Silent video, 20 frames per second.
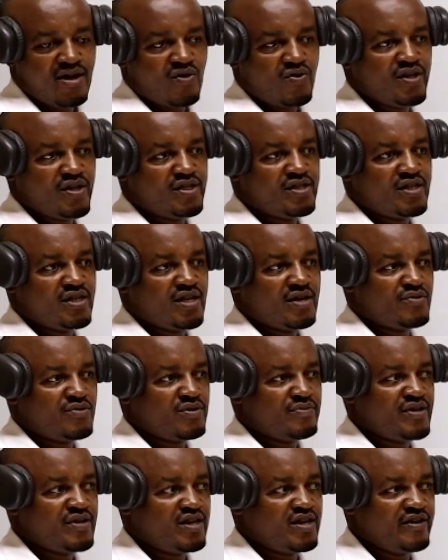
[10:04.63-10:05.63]
Which name will
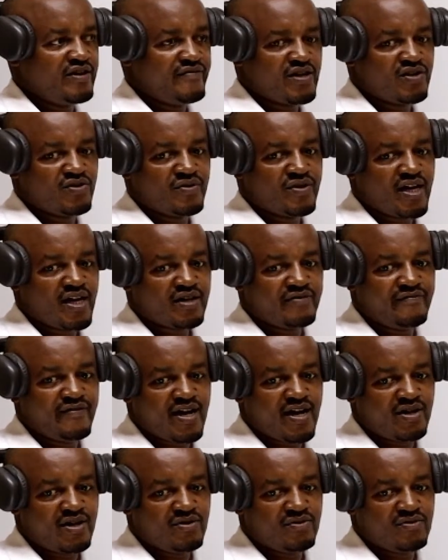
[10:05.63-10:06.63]
be given to that
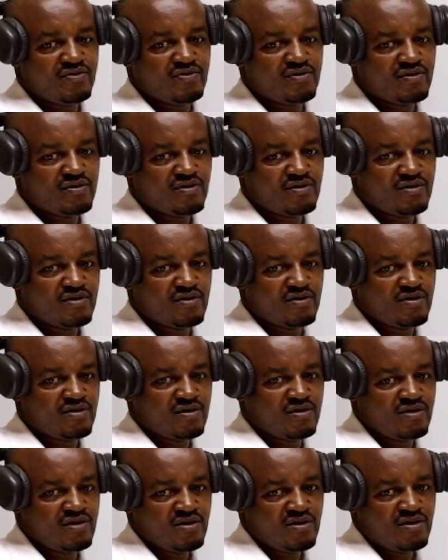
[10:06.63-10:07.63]
value?
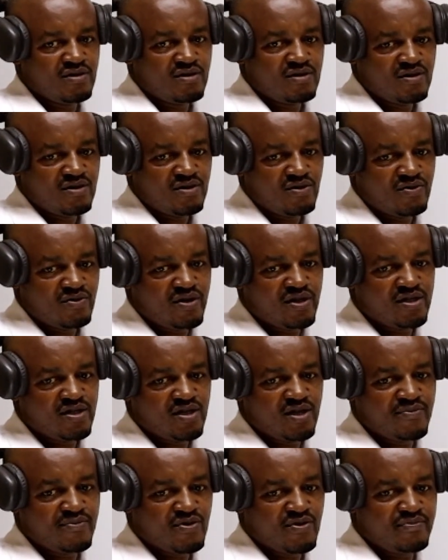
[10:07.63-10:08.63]
Which
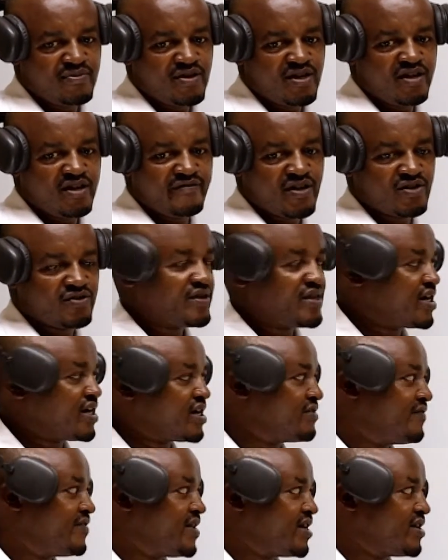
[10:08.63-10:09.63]
name will be given to
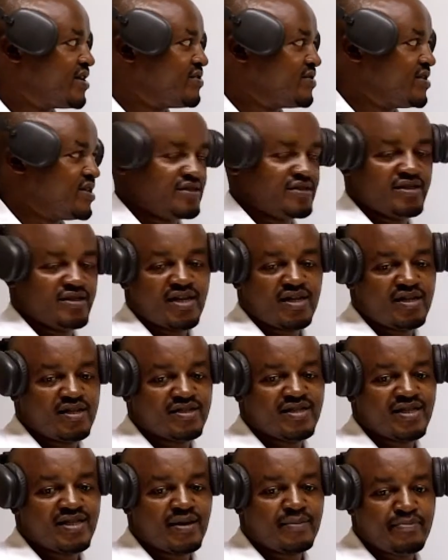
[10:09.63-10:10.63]
that value? Yes, that is
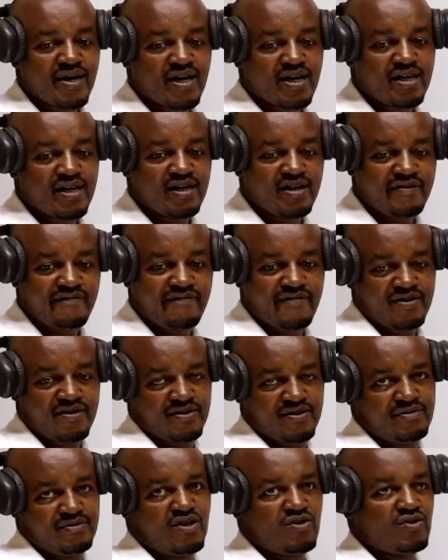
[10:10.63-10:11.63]
temporary difference,
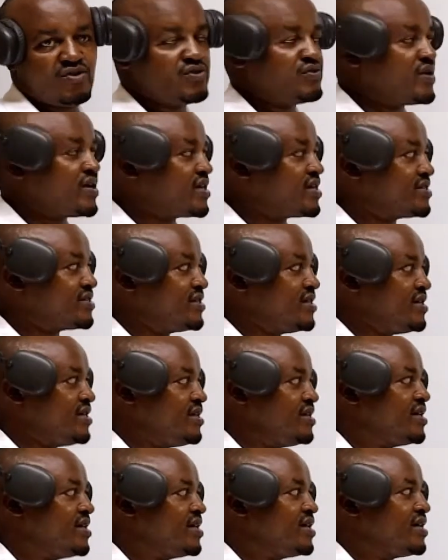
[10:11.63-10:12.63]
because you can see
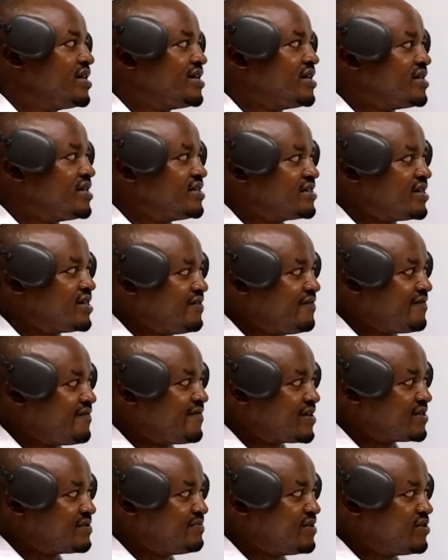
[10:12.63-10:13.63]
it is the
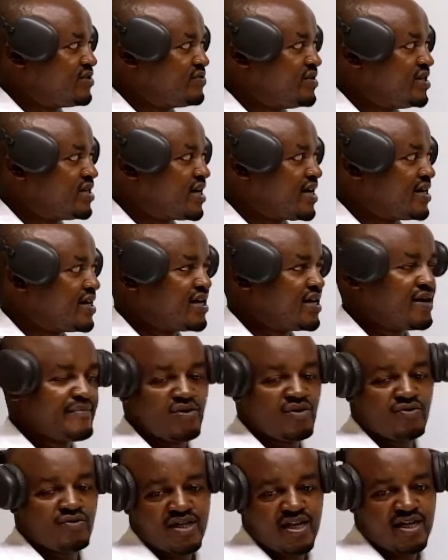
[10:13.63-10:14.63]
difference between carrying
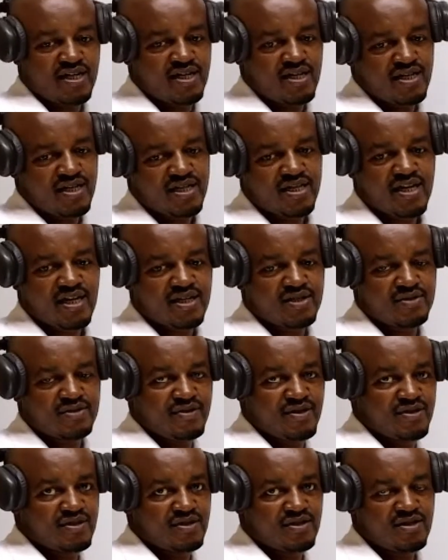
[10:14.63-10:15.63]
amount and tax
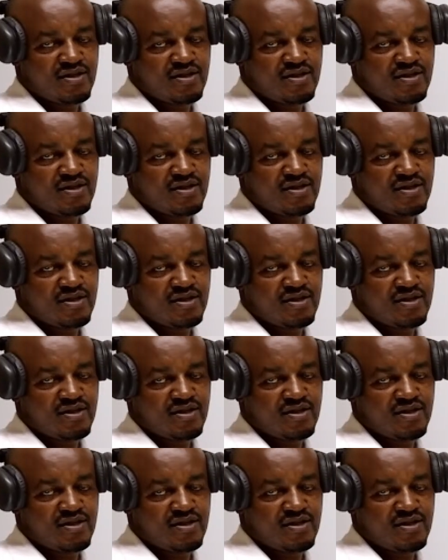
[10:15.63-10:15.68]
base.